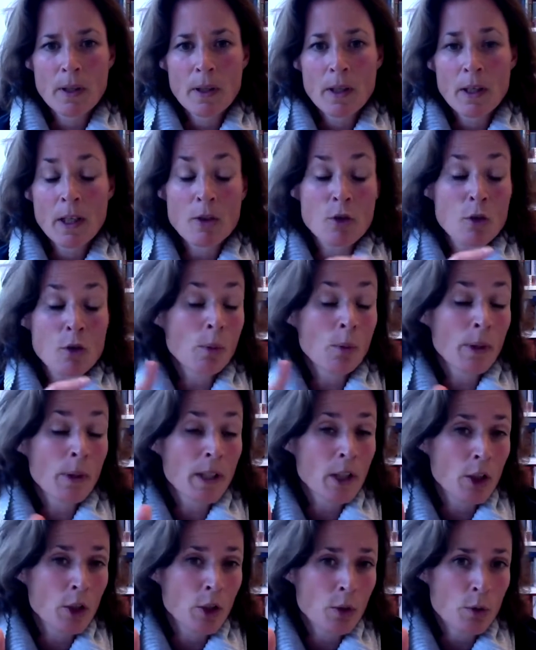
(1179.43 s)
It's
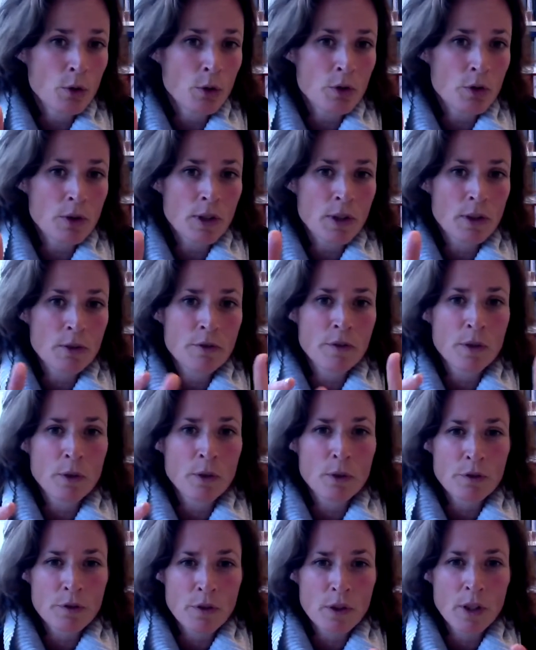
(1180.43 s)
already used in the field
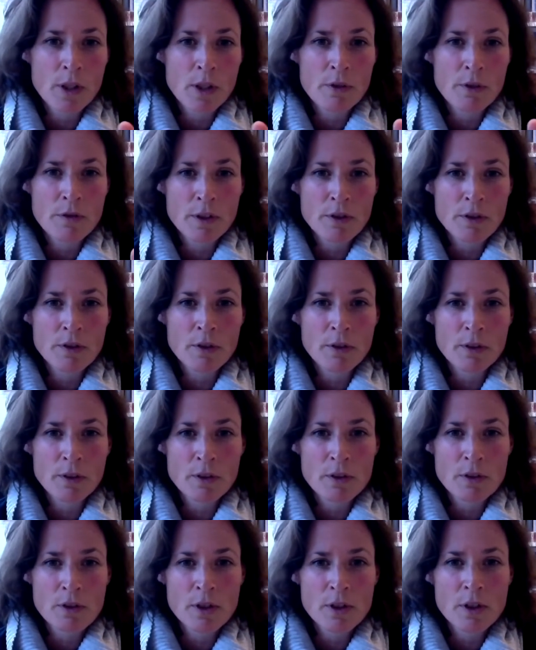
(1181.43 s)
of cardiovascular
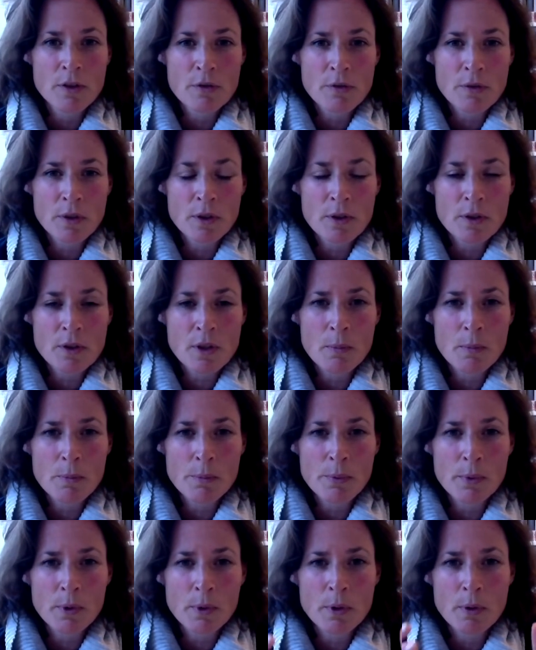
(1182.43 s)
disease, for
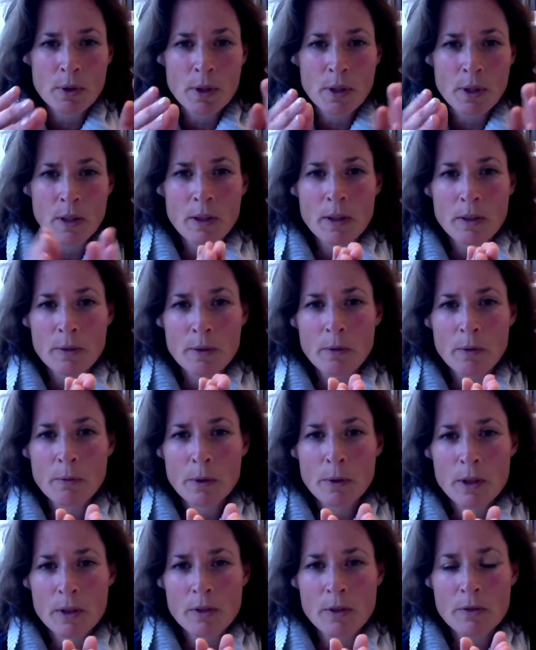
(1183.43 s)
example. You can
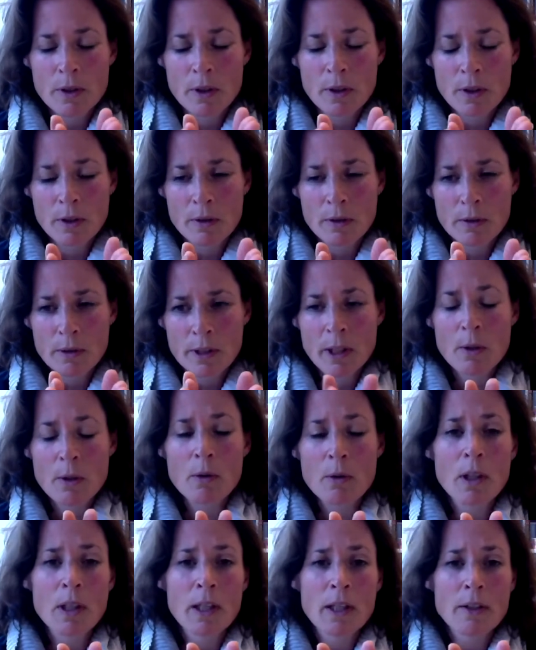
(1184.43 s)

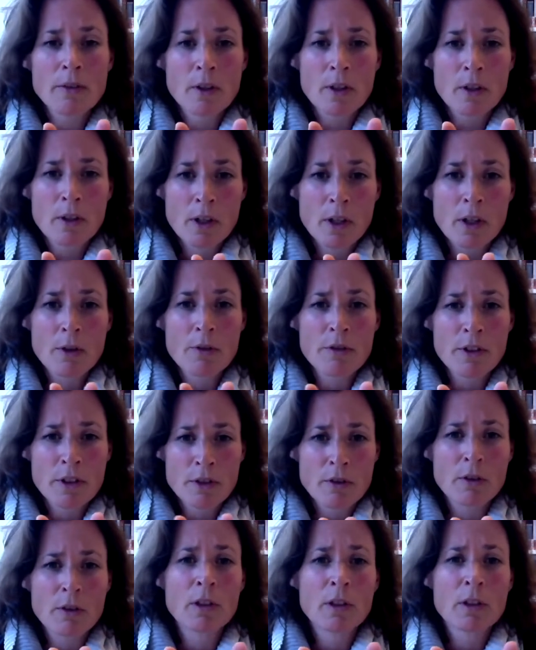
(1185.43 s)
calculate a
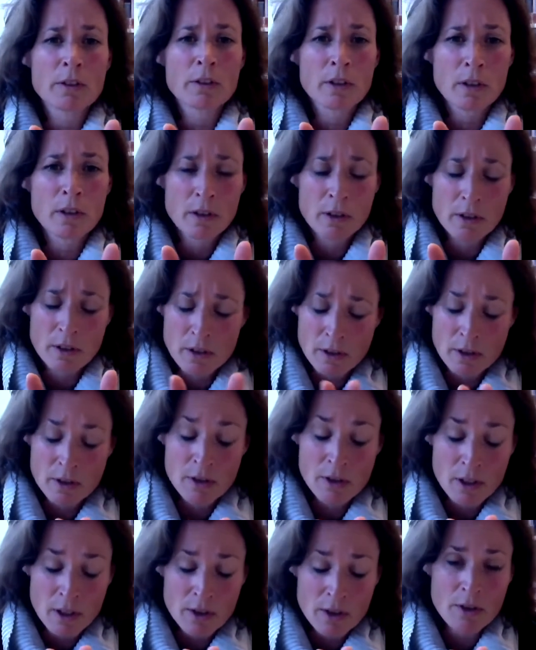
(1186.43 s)
cardiovascular
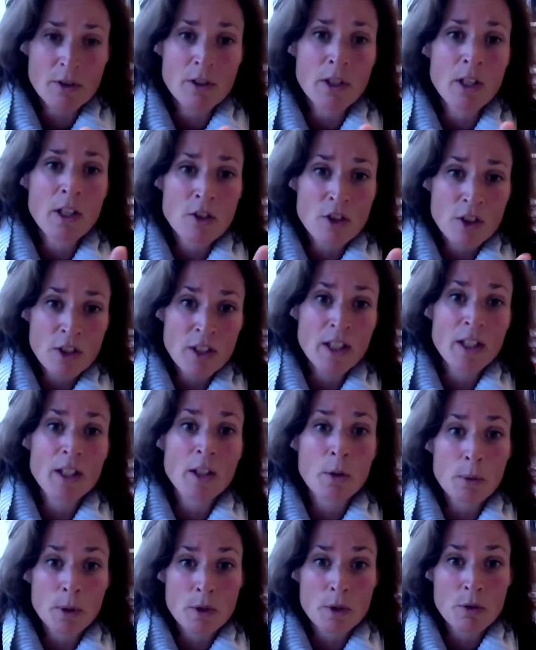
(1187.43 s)
disease
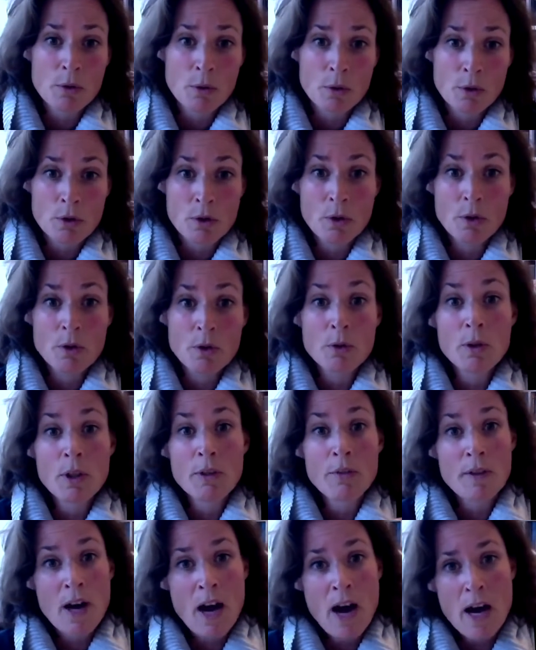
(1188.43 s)
genetic risk score. So do you
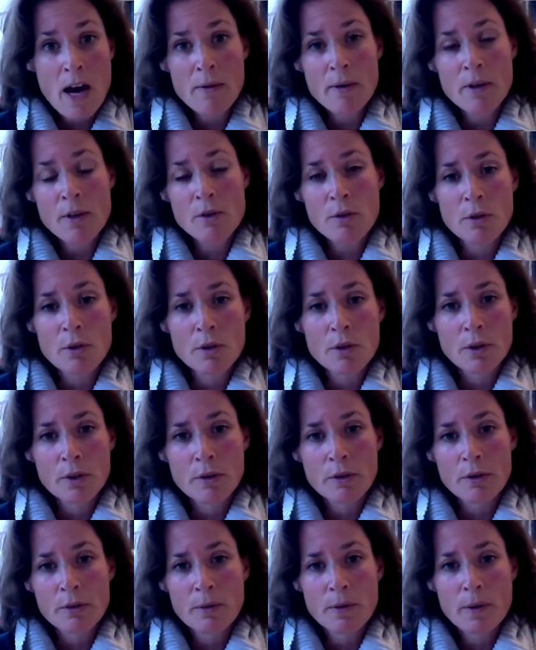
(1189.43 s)
have a high risk or
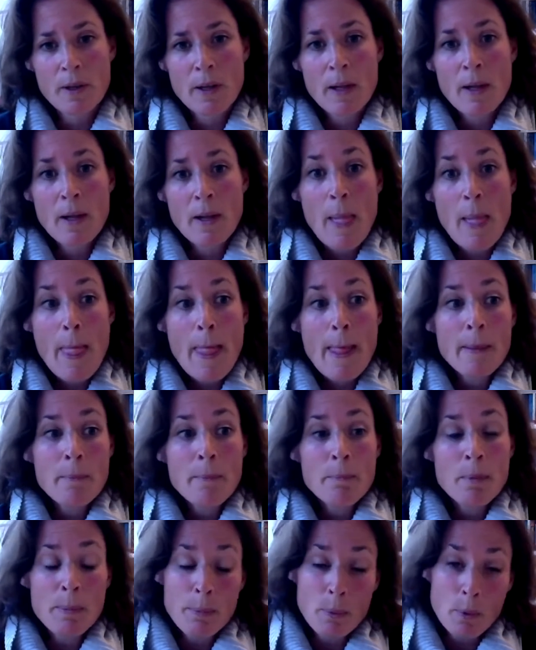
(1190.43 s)
not?
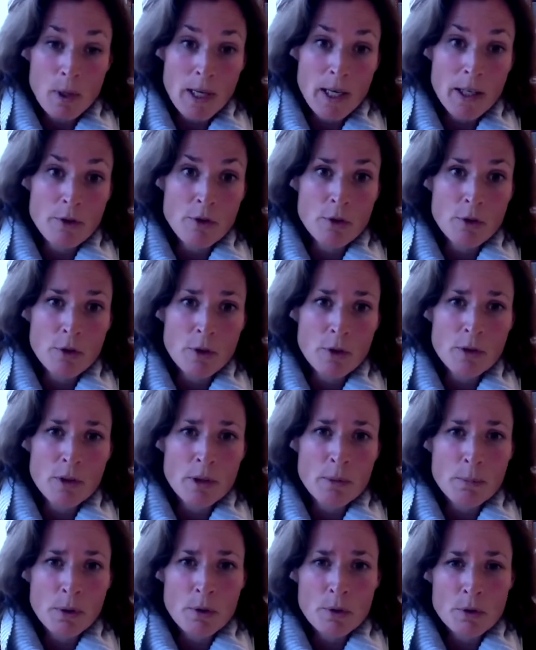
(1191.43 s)
People like to know
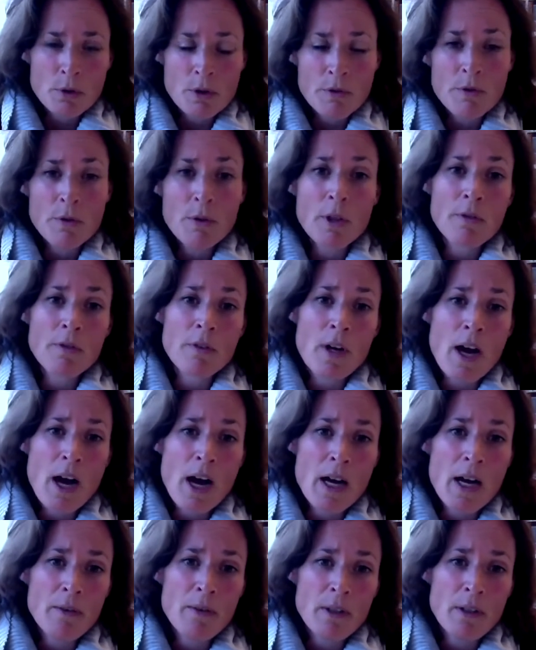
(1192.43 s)
that, because if you have a
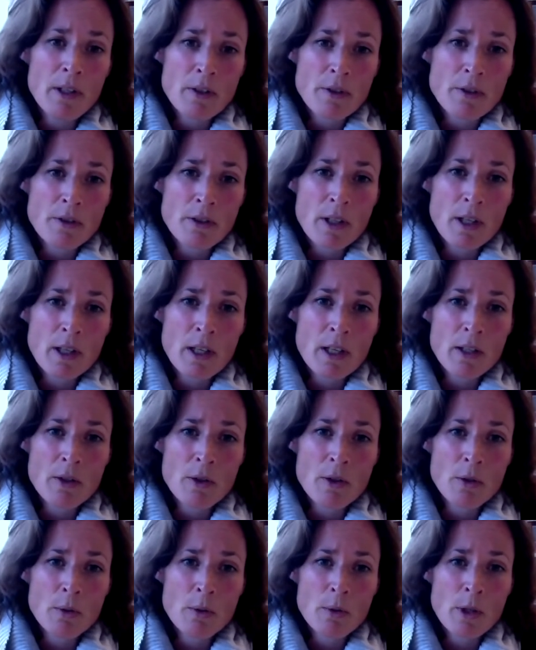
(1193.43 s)
high risk and
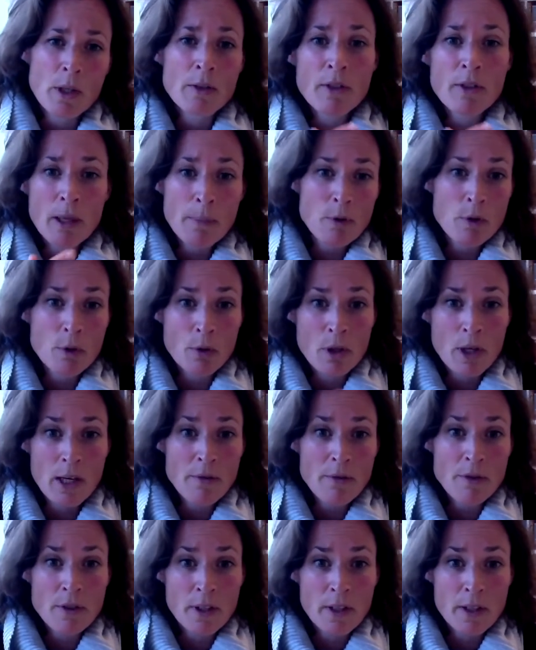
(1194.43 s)
you adapt your
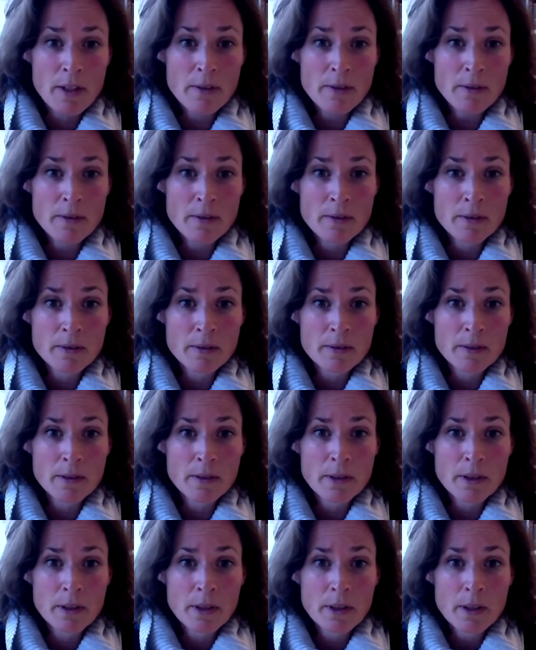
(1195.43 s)
lifestyle,
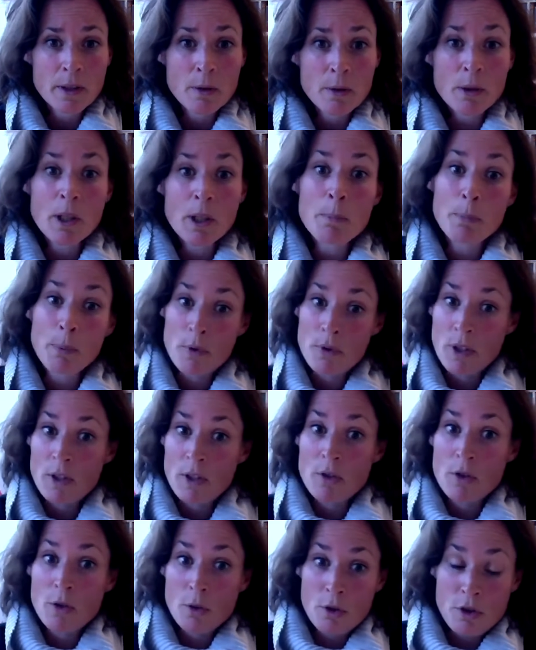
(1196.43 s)
you can
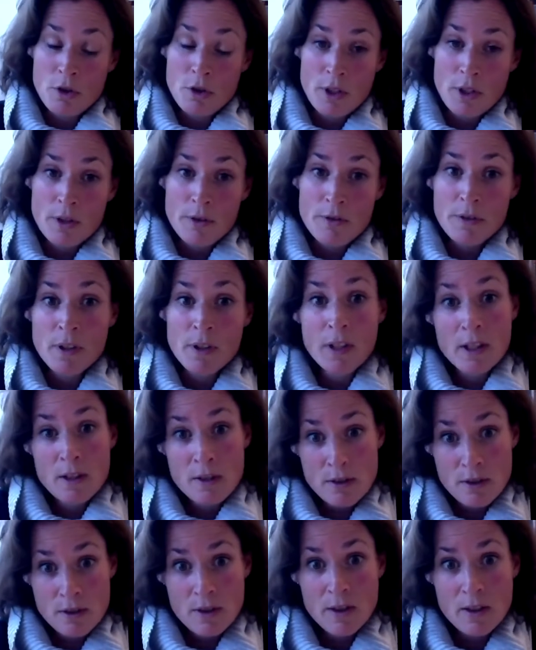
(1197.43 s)
protect yourself
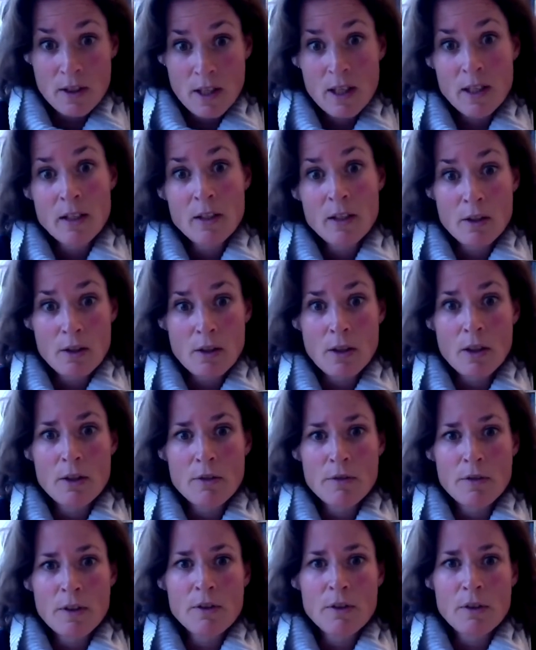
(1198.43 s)
against getting a
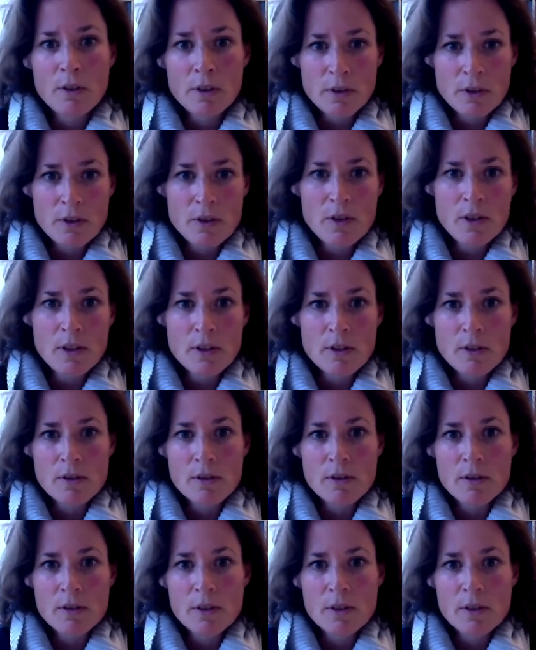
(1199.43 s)
cardiovascular disease.